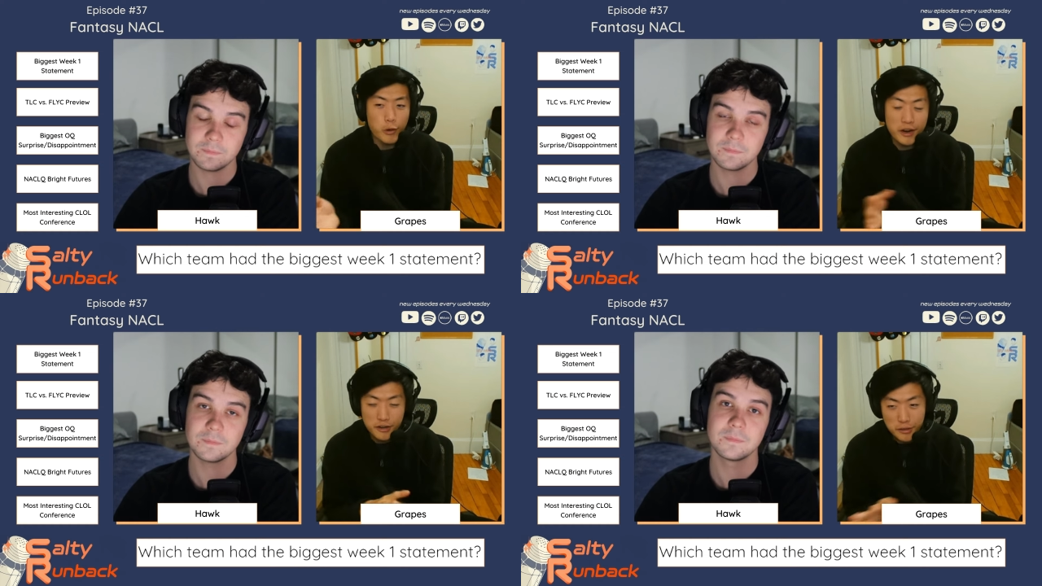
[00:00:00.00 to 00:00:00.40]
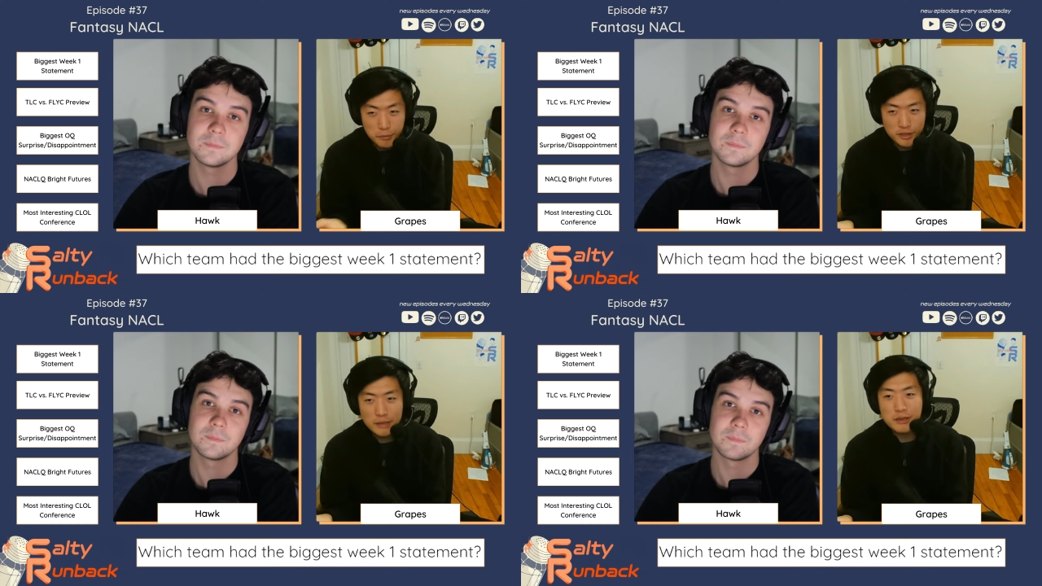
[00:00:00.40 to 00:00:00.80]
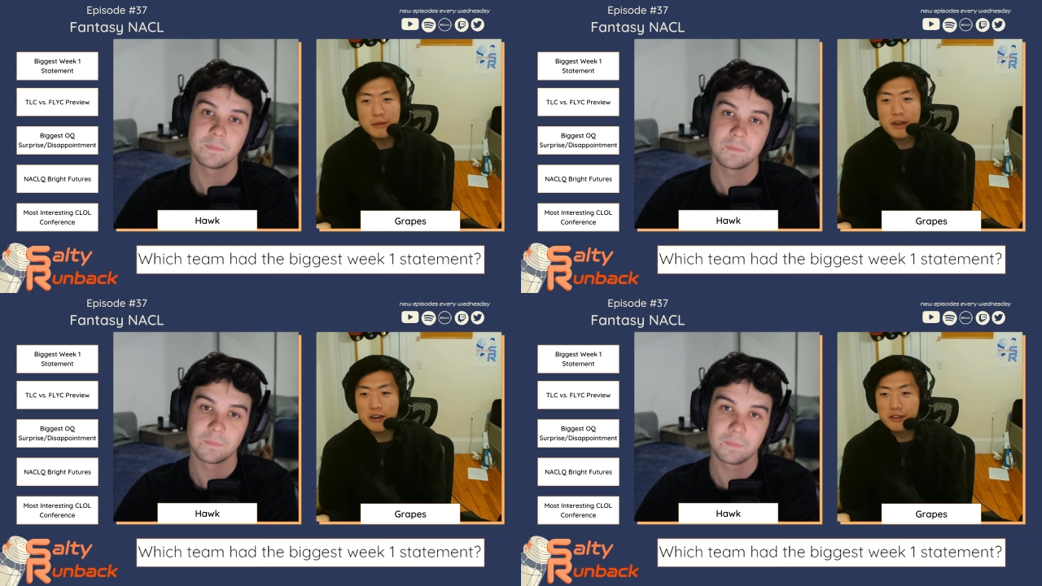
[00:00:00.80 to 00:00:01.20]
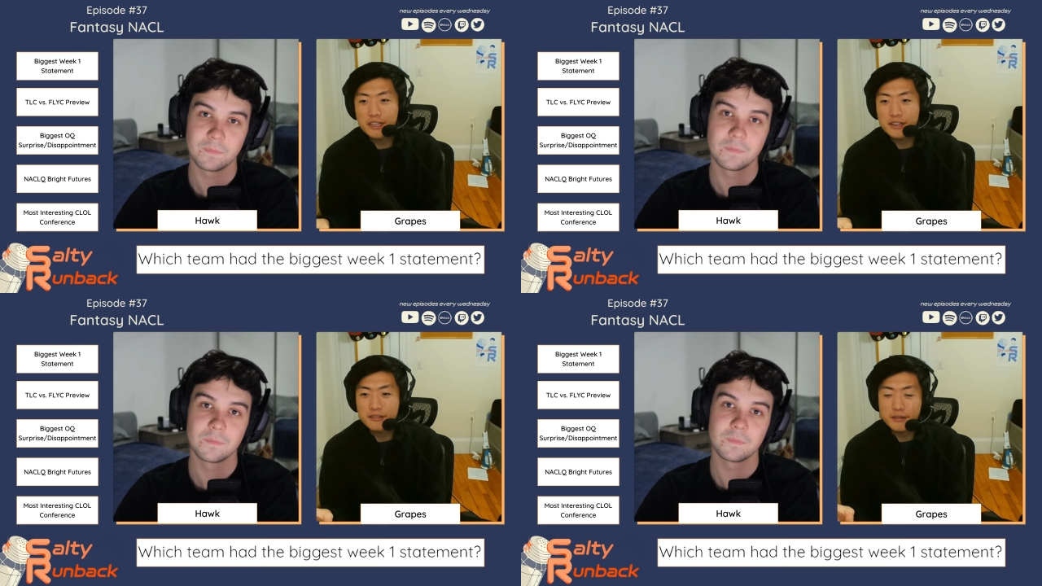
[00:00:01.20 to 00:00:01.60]
Speaker 1: where do you put them in your power
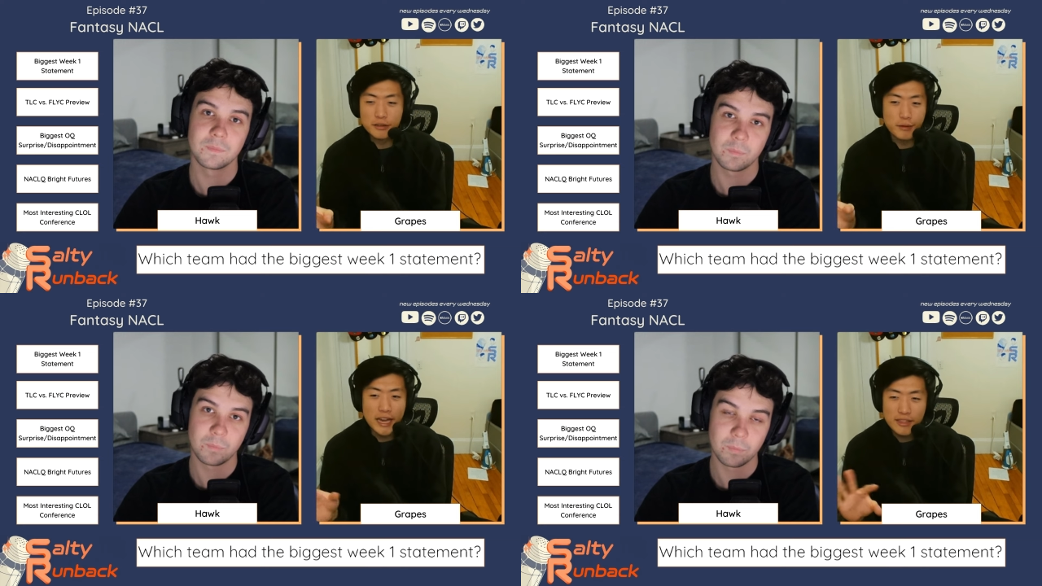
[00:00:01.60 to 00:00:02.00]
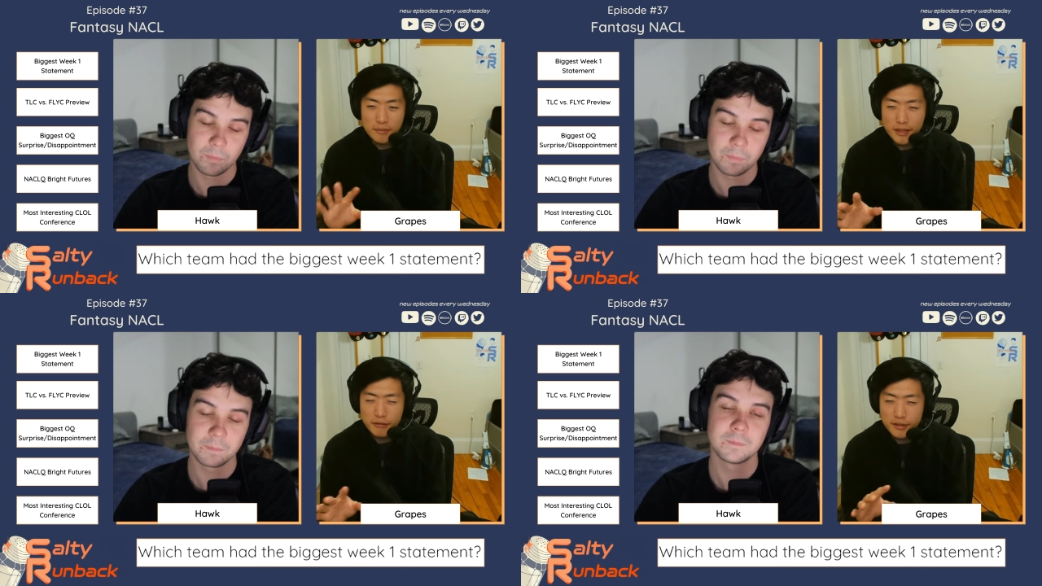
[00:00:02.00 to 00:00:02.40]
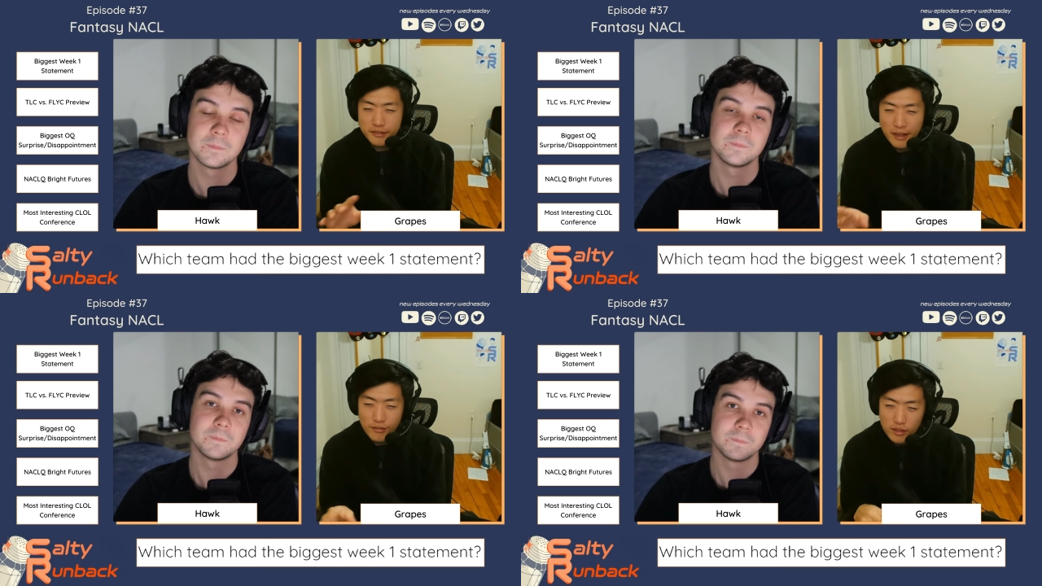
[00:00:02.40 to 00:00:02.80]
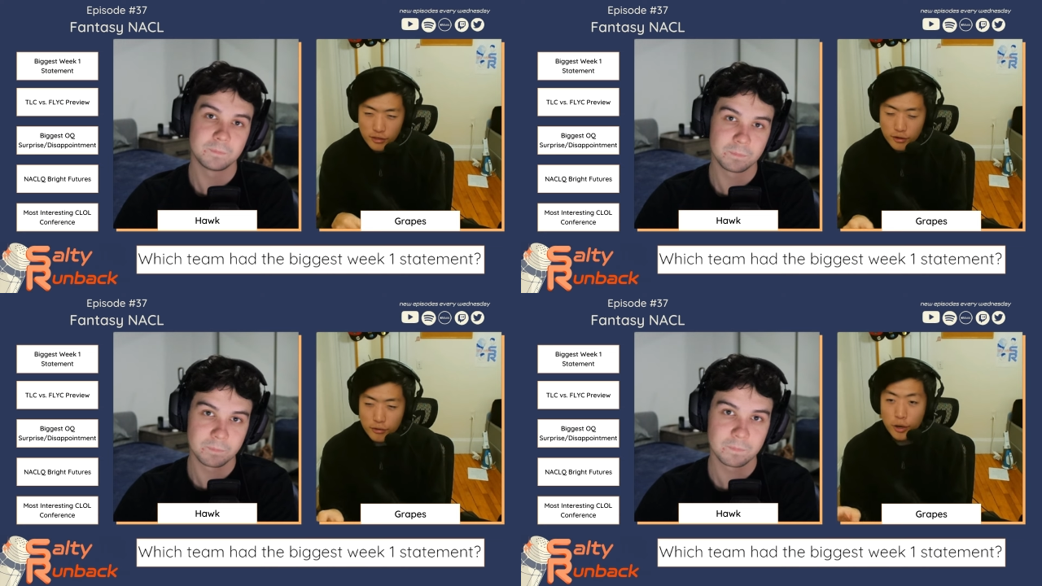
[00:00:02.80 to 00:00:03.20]
rankings? Because we had them like what
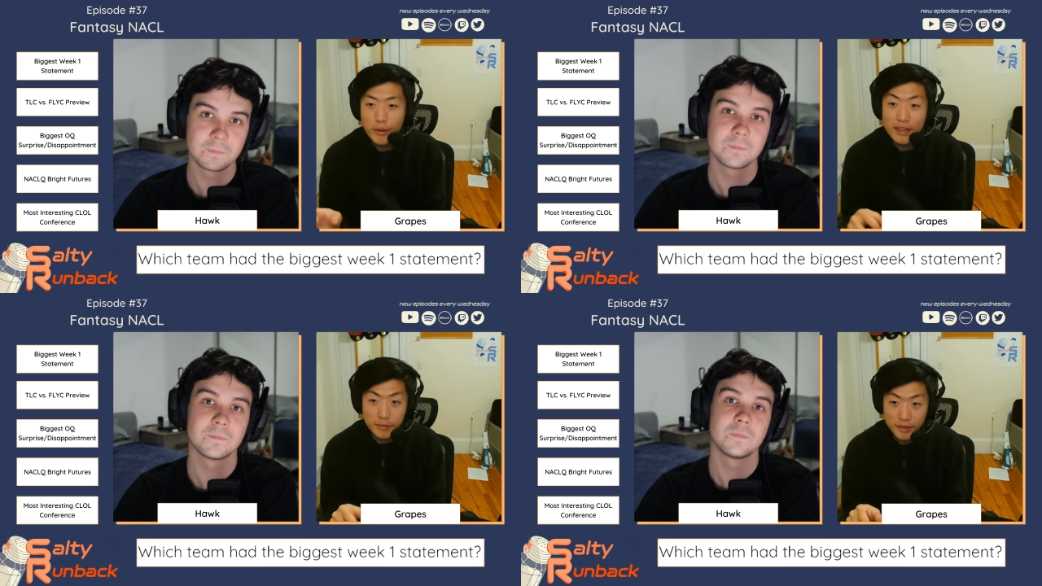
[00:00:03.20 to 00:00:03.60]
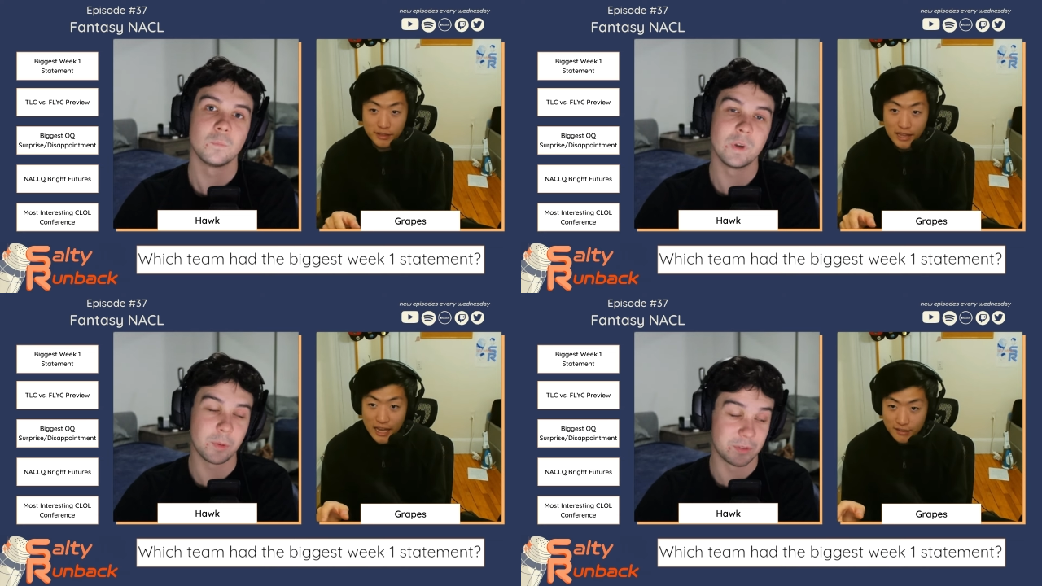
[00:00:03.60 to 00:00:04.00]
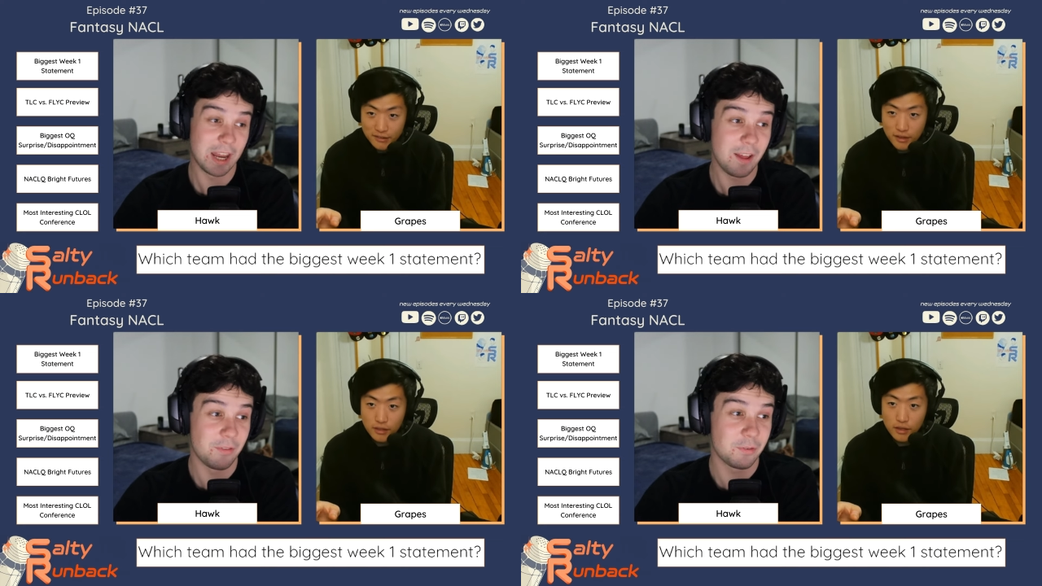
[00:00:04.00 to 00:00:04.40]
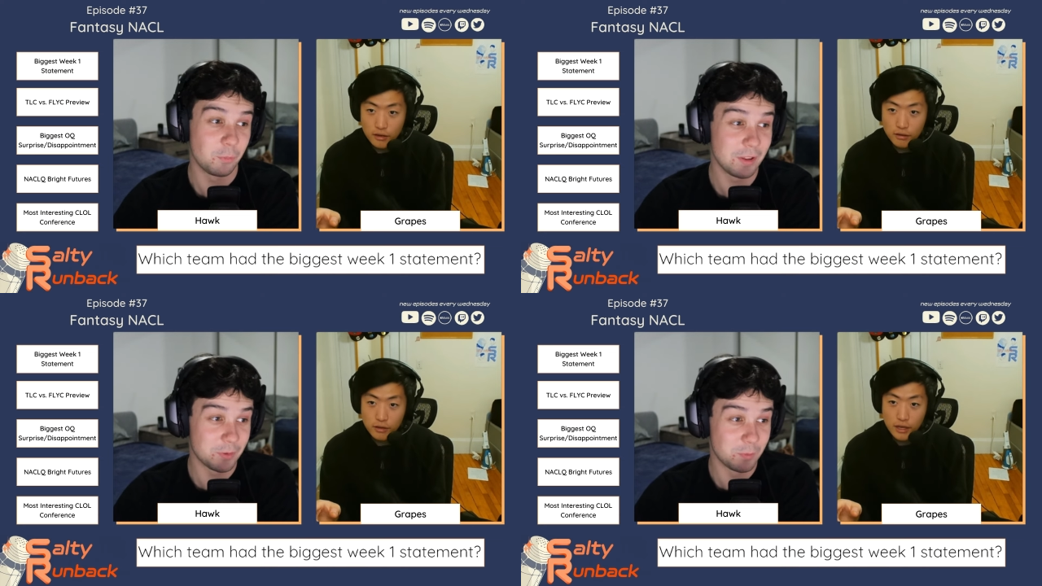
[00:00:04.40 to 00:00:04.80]
seventh or, or no, we had them we had like them tenth. We
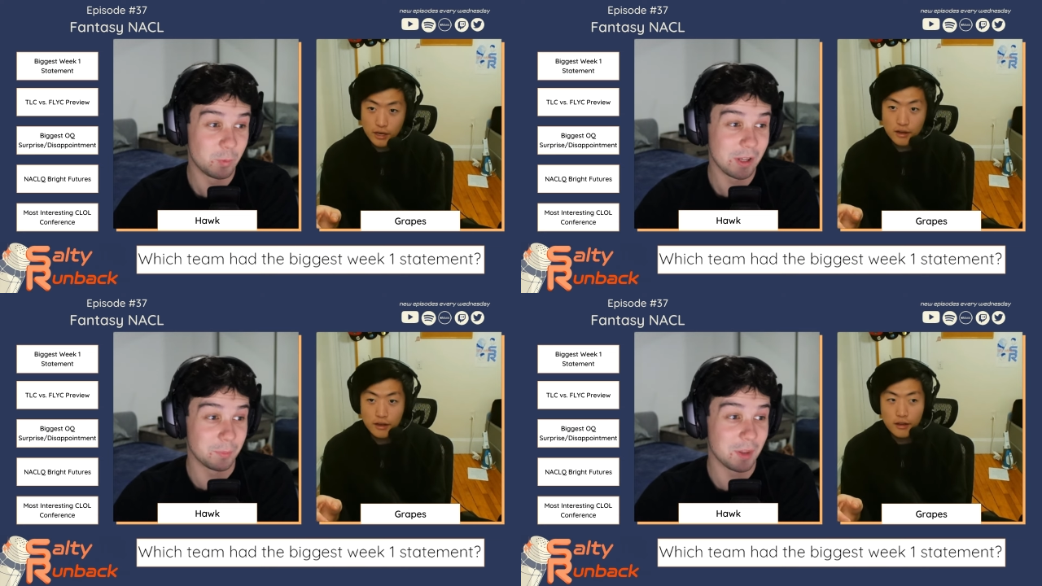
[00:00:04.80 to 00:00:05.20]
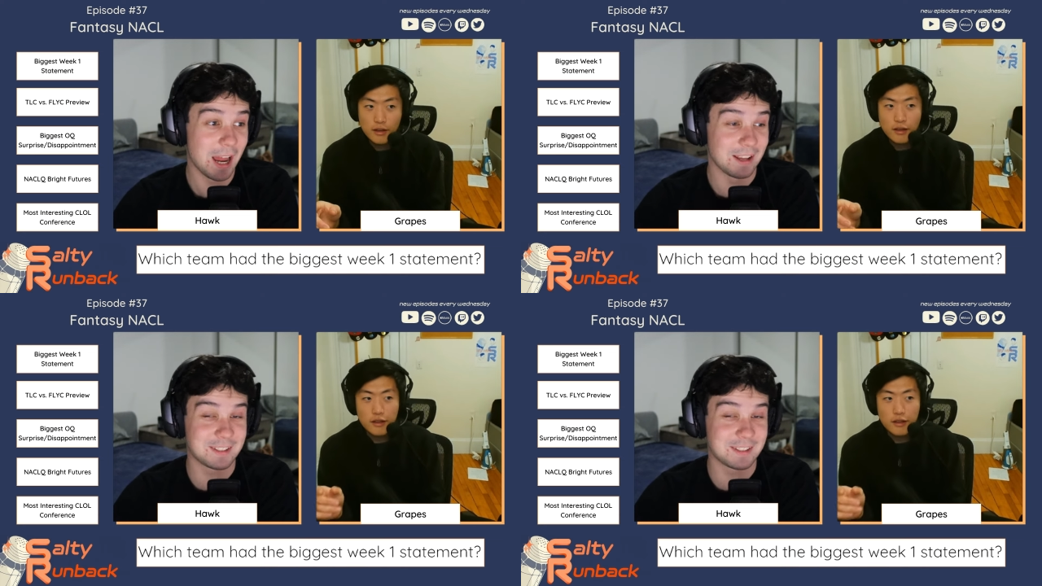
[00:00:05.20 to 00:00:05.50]
Speaker 2: had them we had yeah. them last.